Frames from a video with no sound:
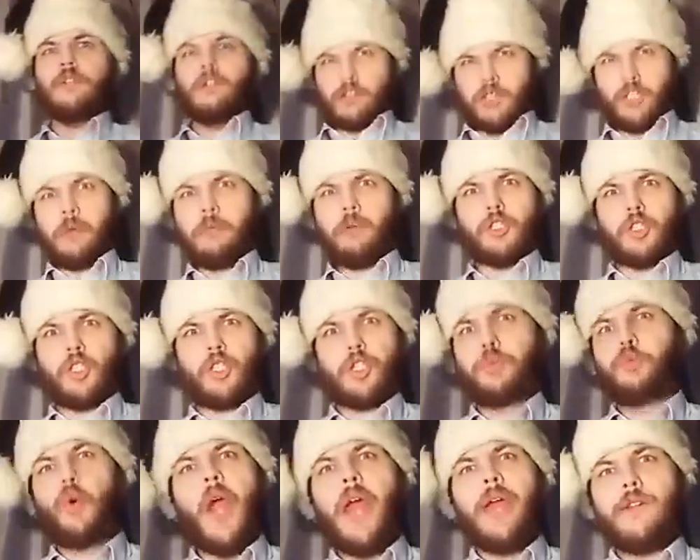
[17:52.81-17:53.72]
She was
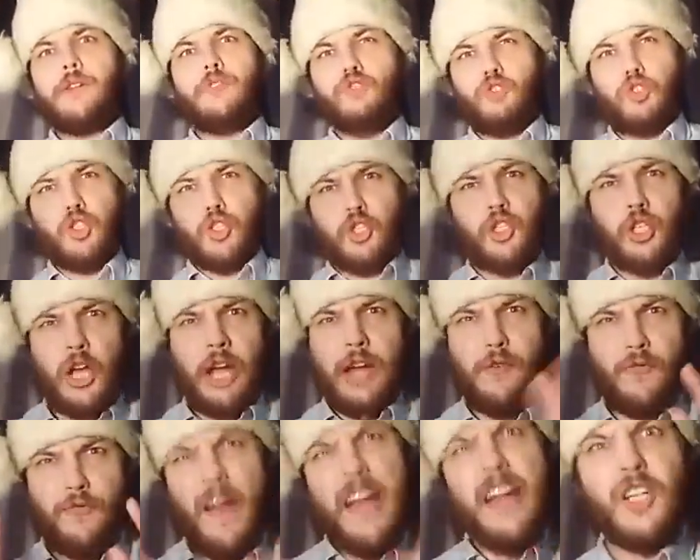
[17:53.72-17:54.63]
deranged
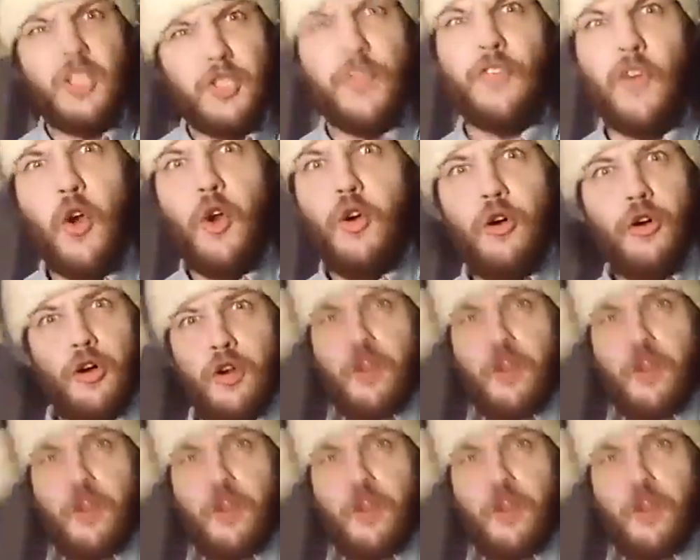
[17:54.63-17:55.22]
and vengeful.